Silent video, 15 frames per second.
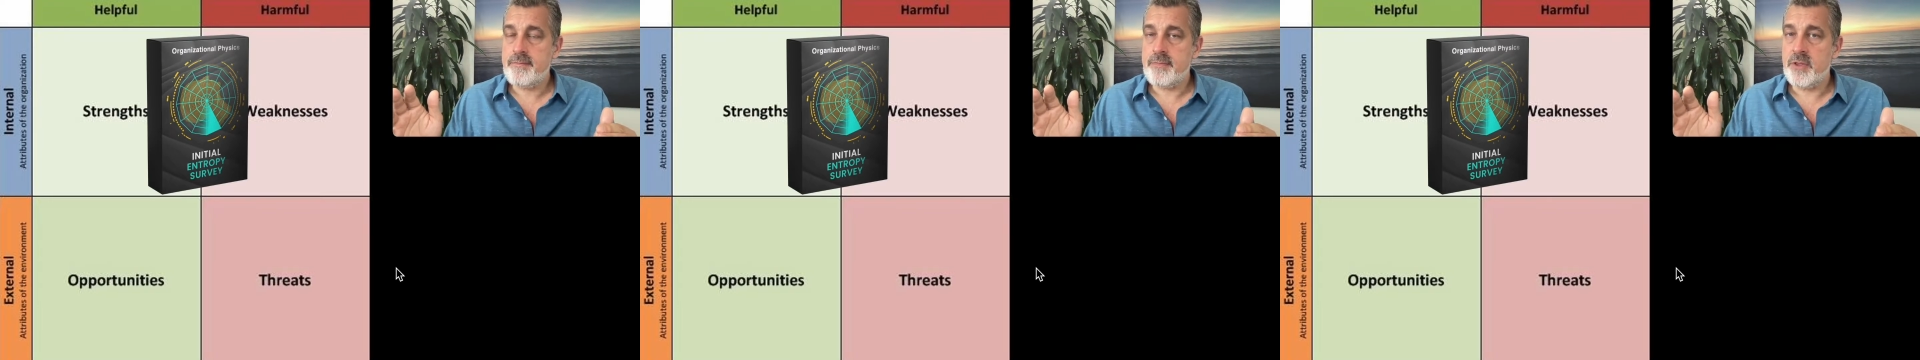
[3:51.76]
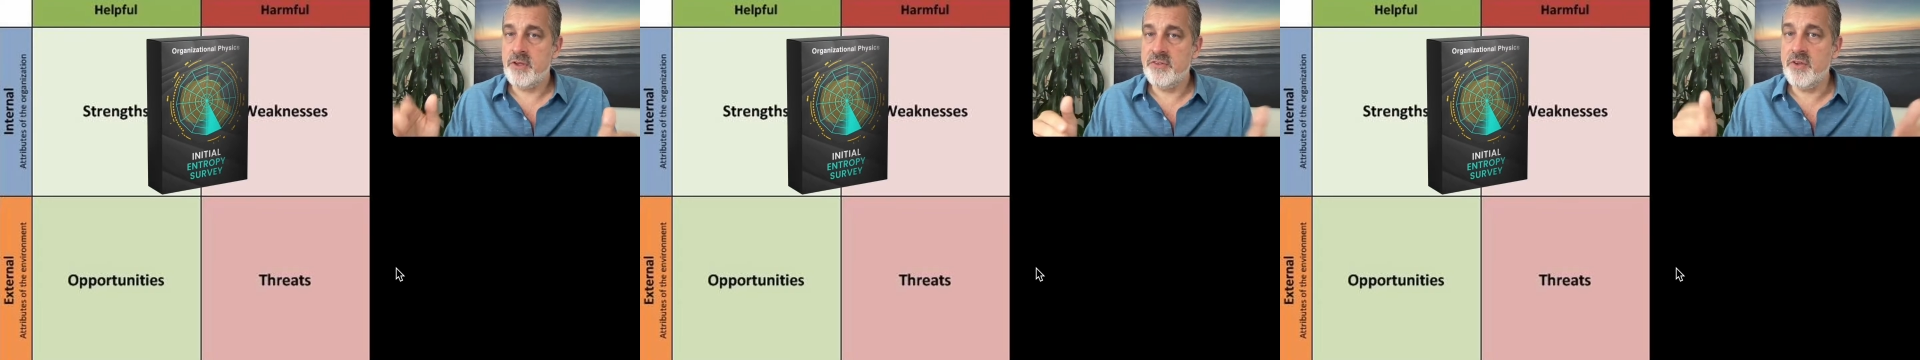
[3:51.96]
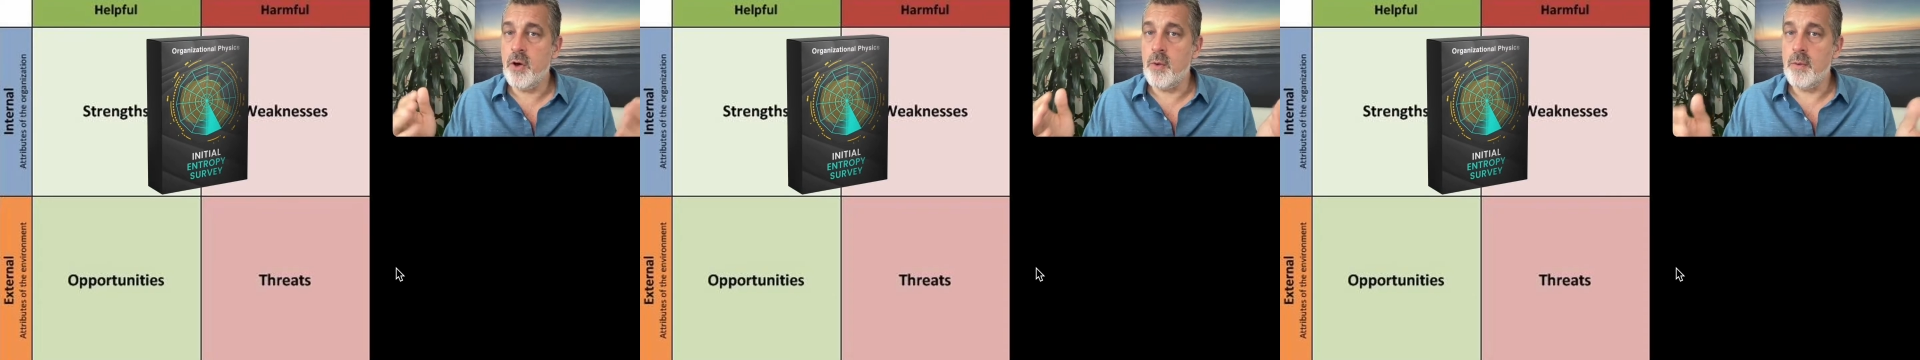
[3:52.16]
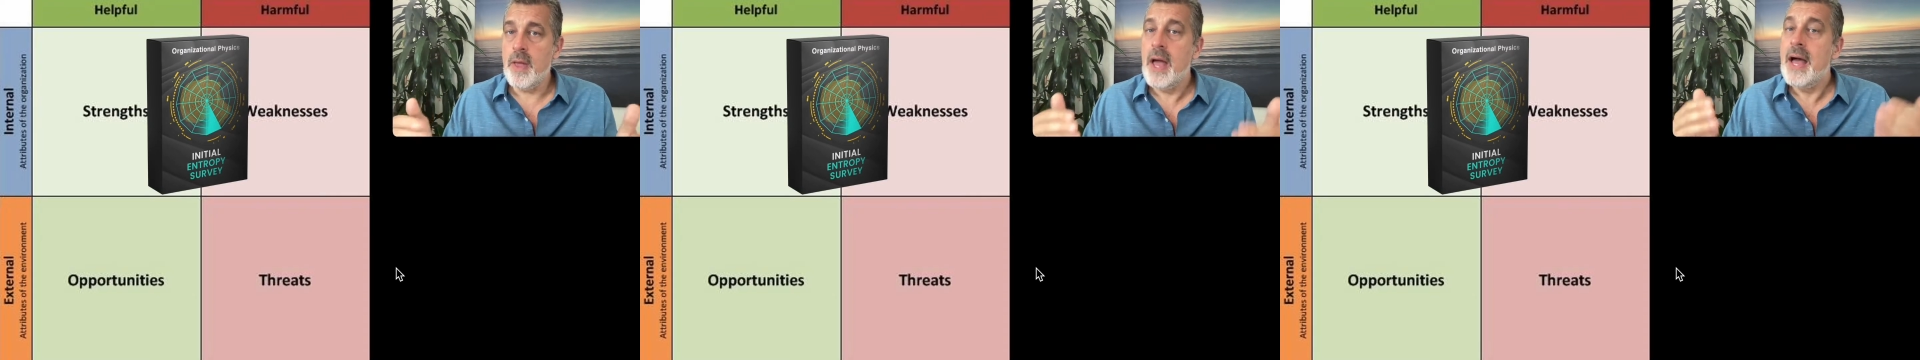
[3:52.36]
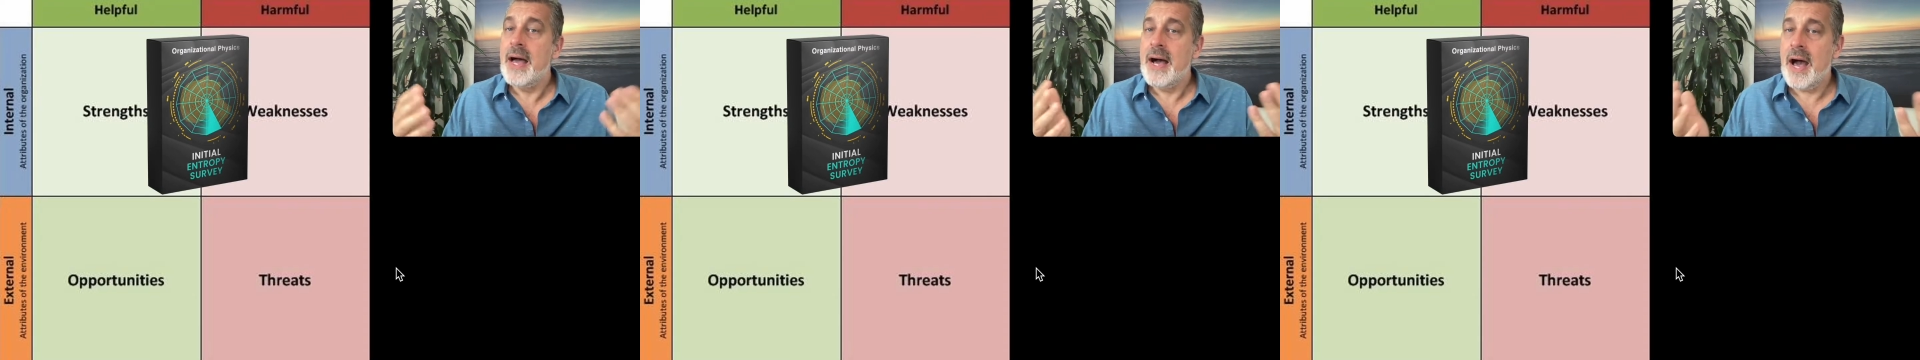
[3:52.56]
So
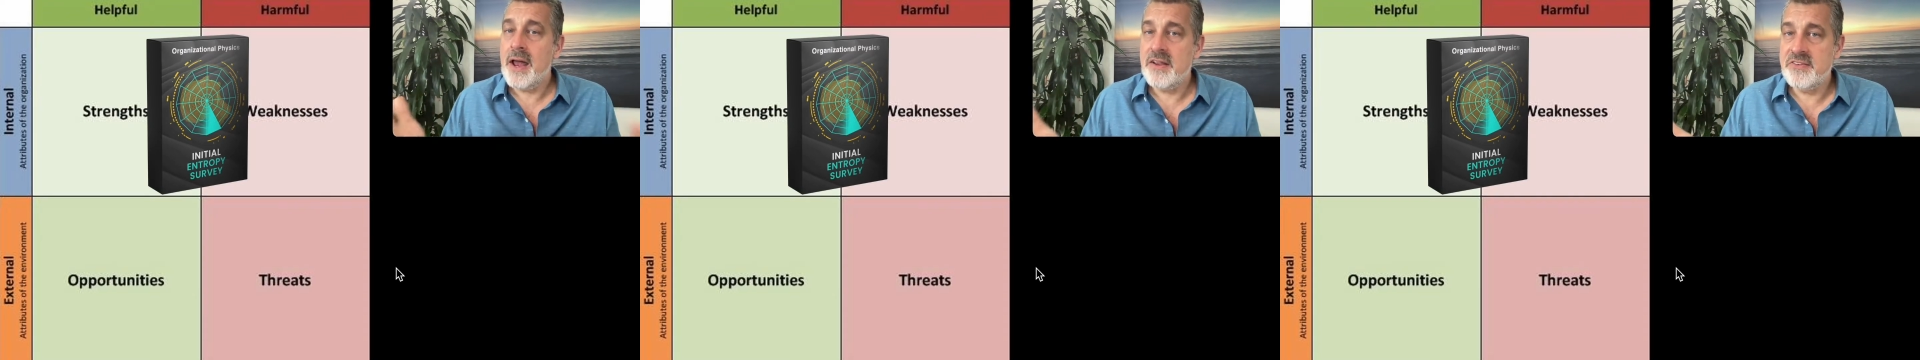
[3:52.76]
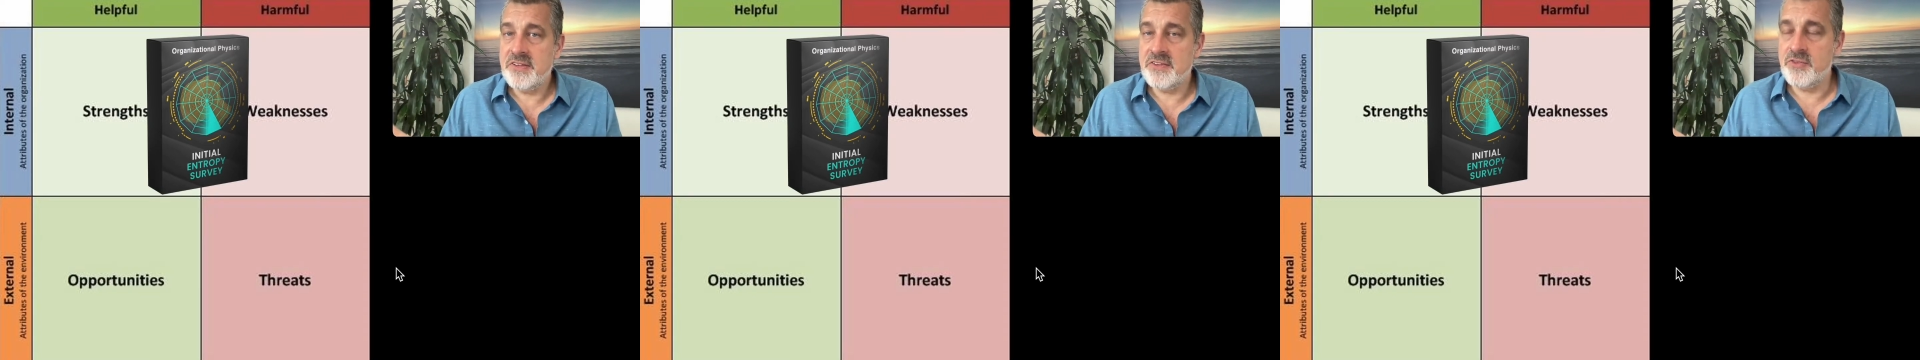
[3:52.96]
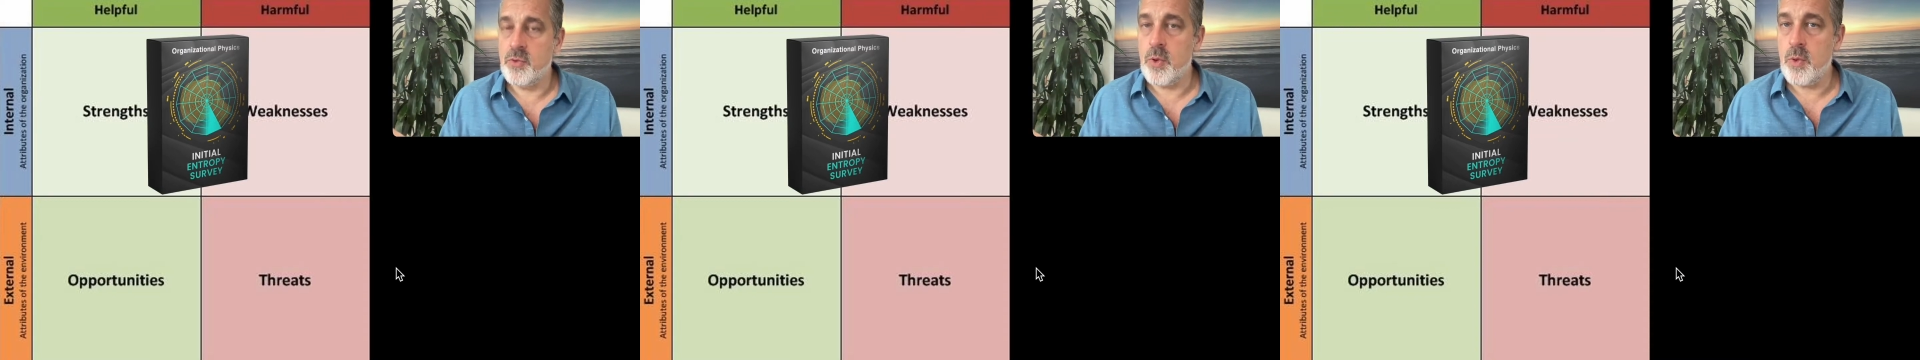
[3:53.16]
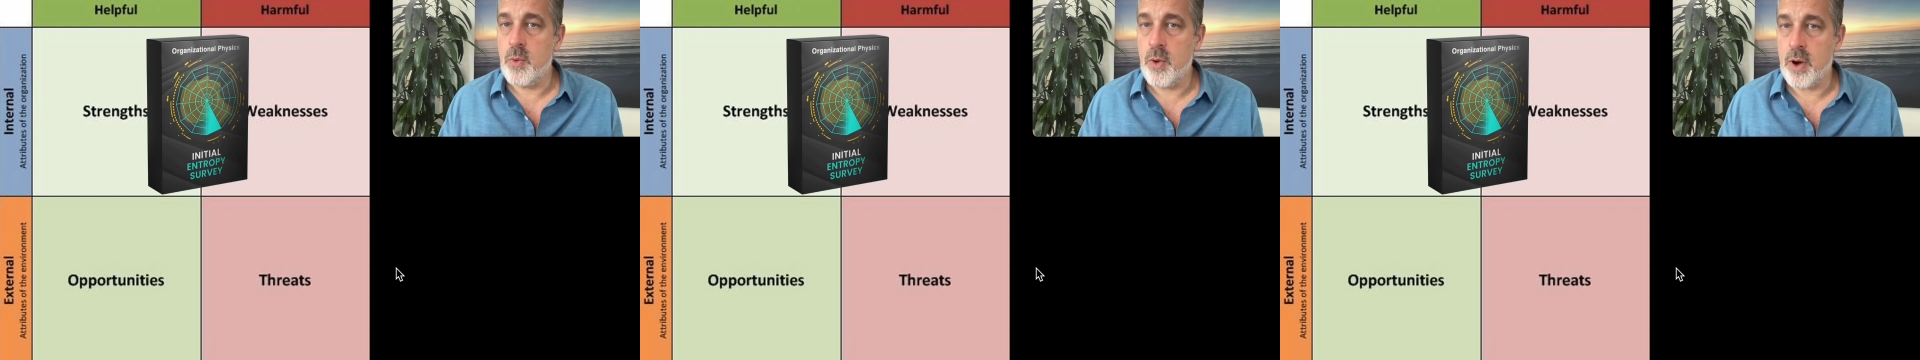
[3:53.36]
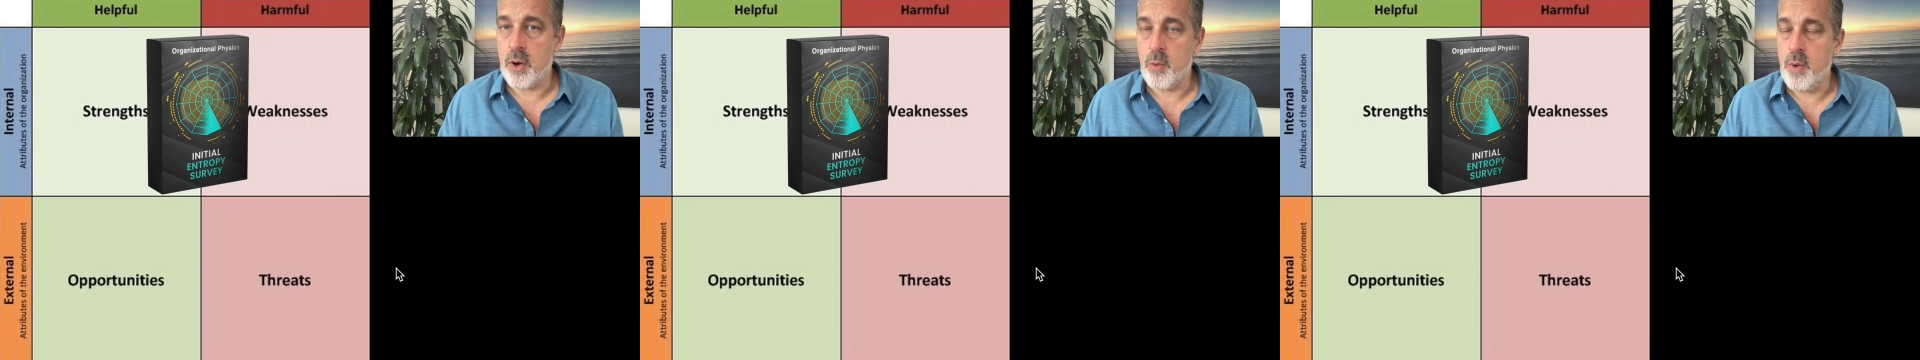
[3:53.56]
how does this tool work?